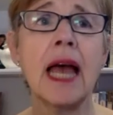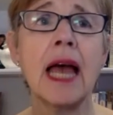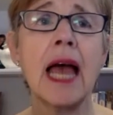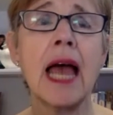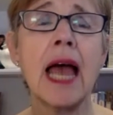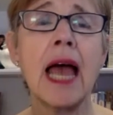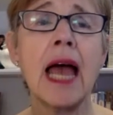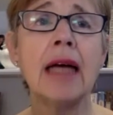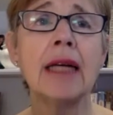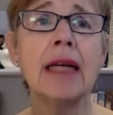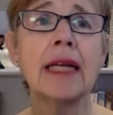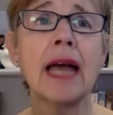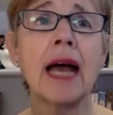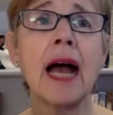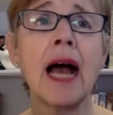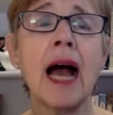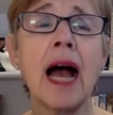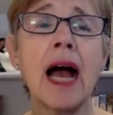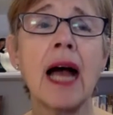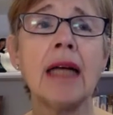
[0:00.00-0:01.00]
and
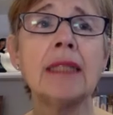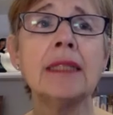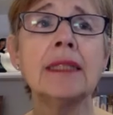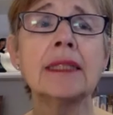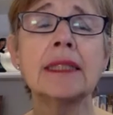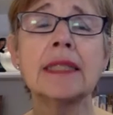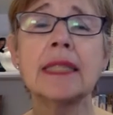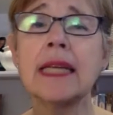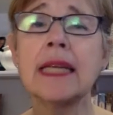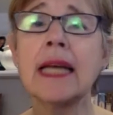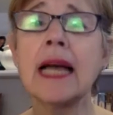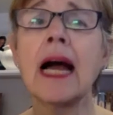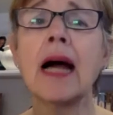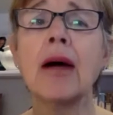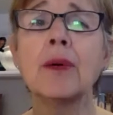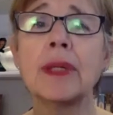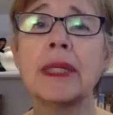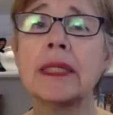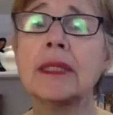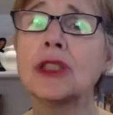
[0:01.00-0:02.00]
I see
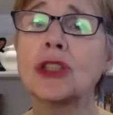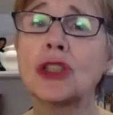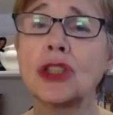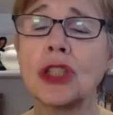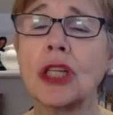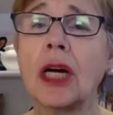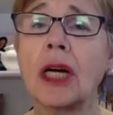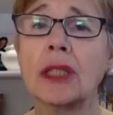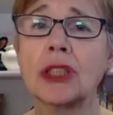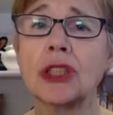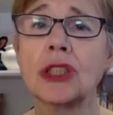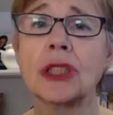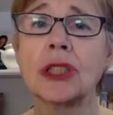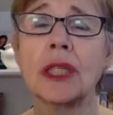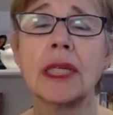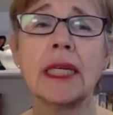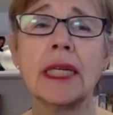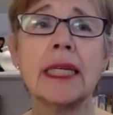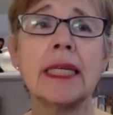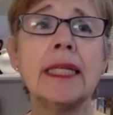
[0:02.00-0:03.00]
how he's judged.
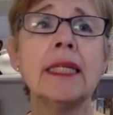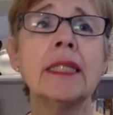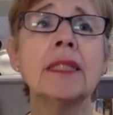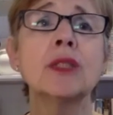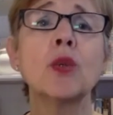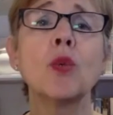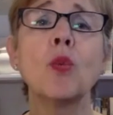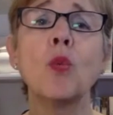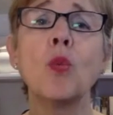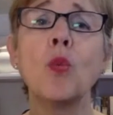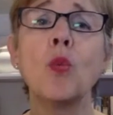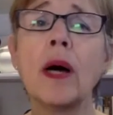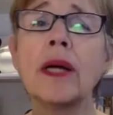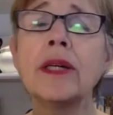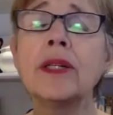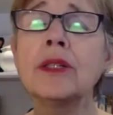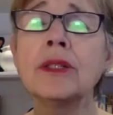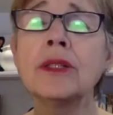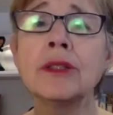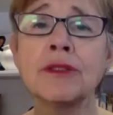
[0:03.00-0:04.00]
He is a
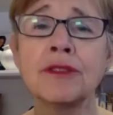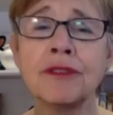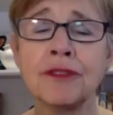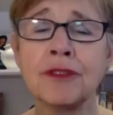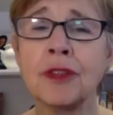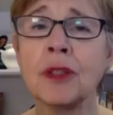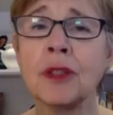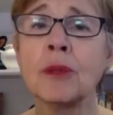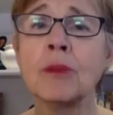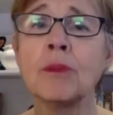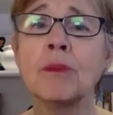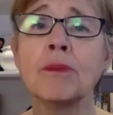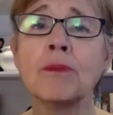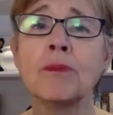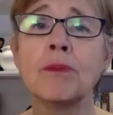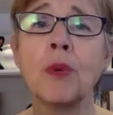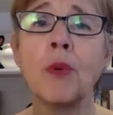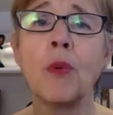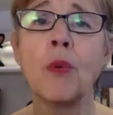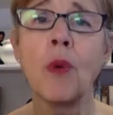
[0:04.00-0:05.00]
wonderful
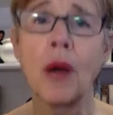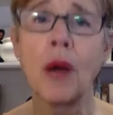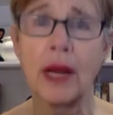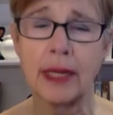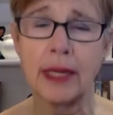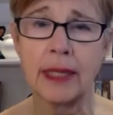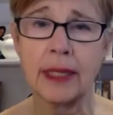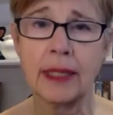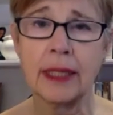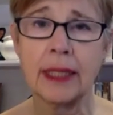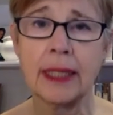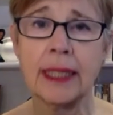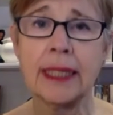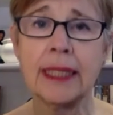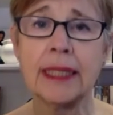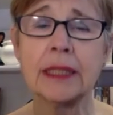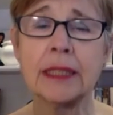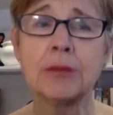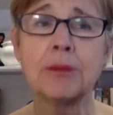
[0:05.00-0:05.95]
boy his